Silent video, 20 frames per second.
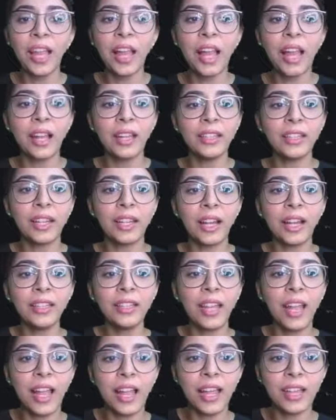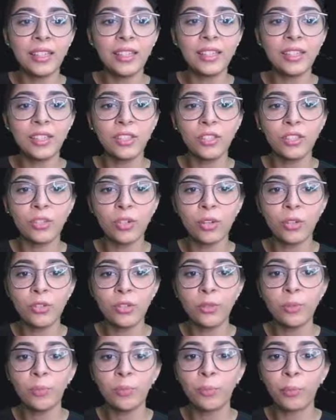and that Harris and George
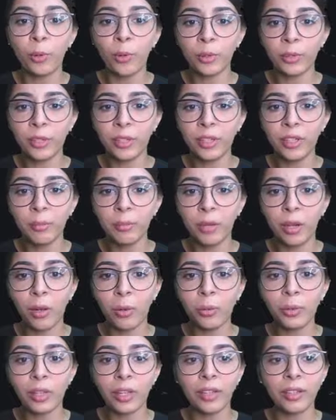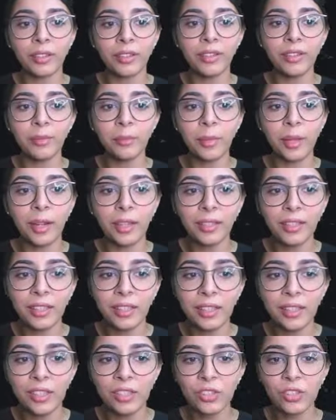should potter about under my
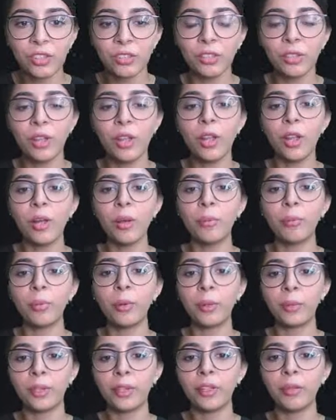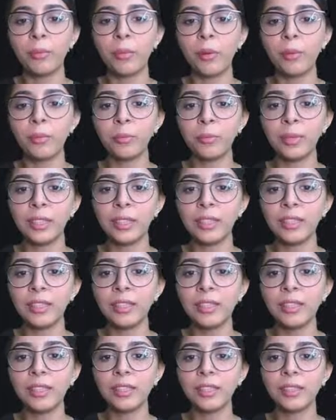direction. Potter about
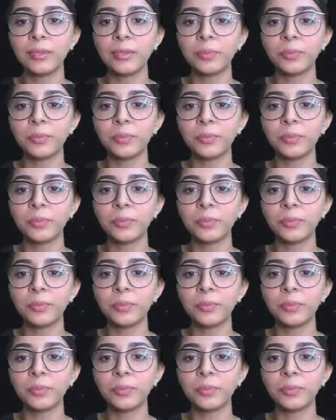means